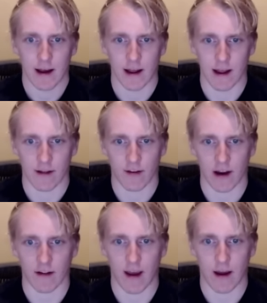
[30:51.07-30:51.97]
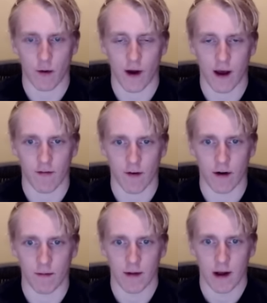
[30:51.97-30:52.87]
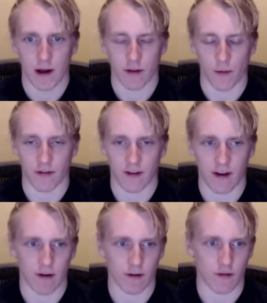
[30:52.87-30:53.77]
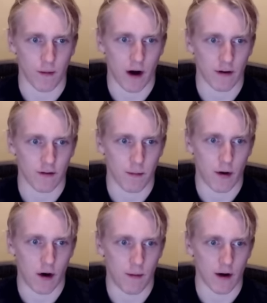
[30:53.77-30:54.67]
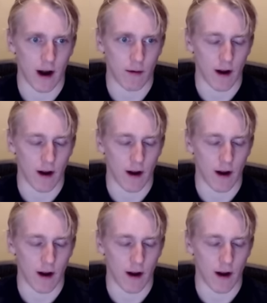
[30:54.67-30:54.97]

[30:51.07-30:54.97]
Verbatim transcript: it, it's going to take away from the right. receivers from Carson Palmer.